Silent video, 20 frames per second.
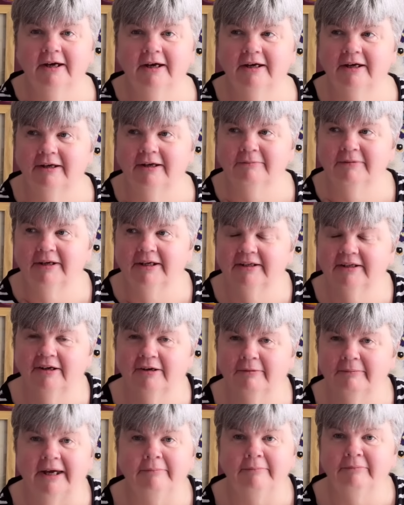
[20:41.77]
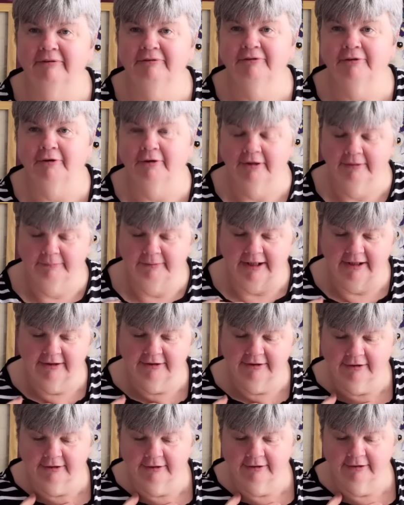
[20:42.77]
I'd not met before, but I
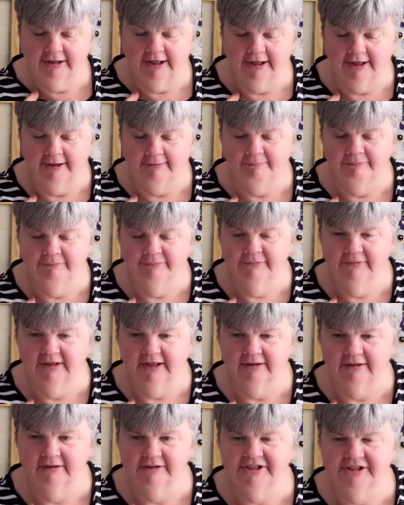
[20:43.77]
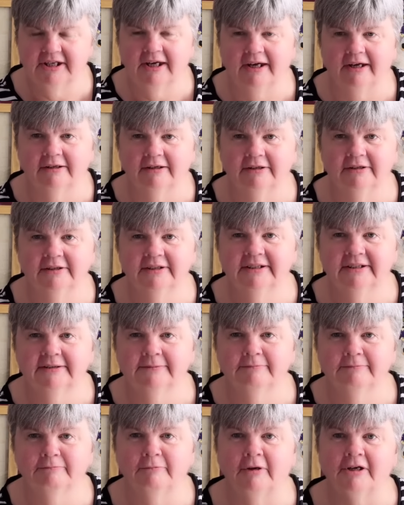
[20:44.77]
know Charlotte's
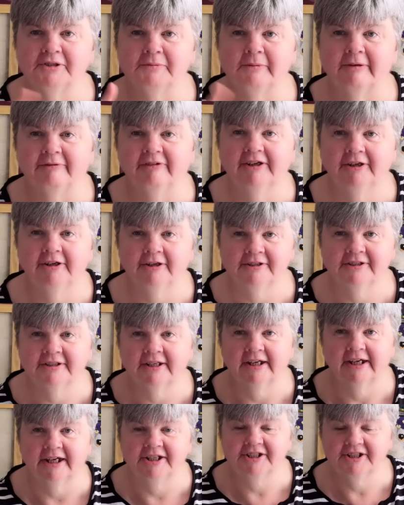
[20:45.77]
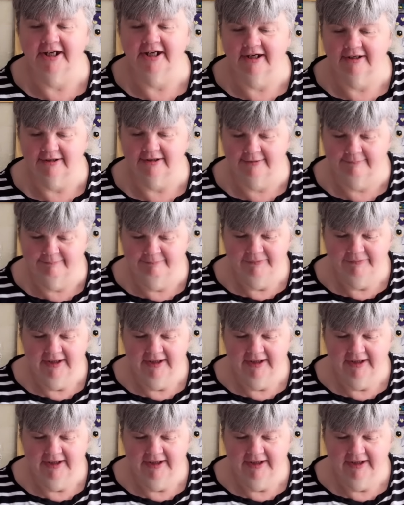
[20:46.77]
watched my videos, so hi Charlotte.